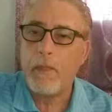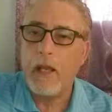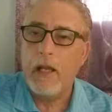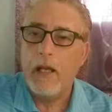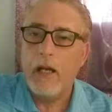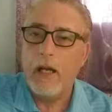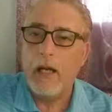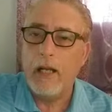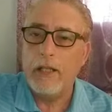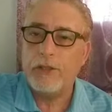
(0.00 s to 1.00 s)
Let's
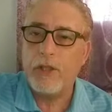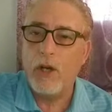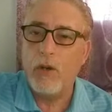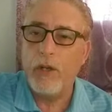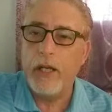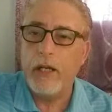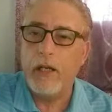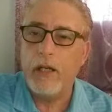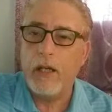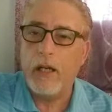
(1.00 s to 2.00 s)
go here.
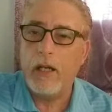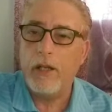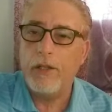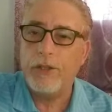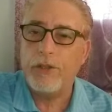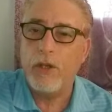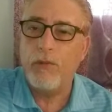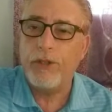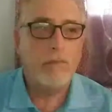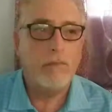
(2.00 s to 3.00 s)
Let's go over.
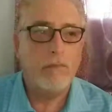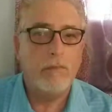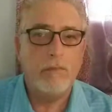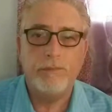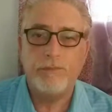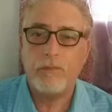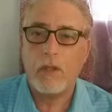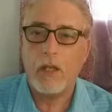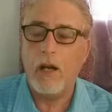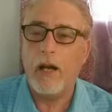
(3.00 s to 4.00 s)
It's right.
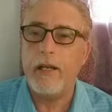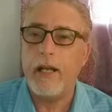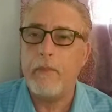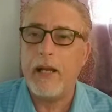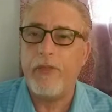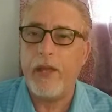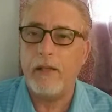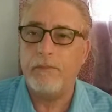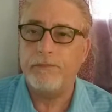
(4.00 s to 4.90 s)
All right. How about that?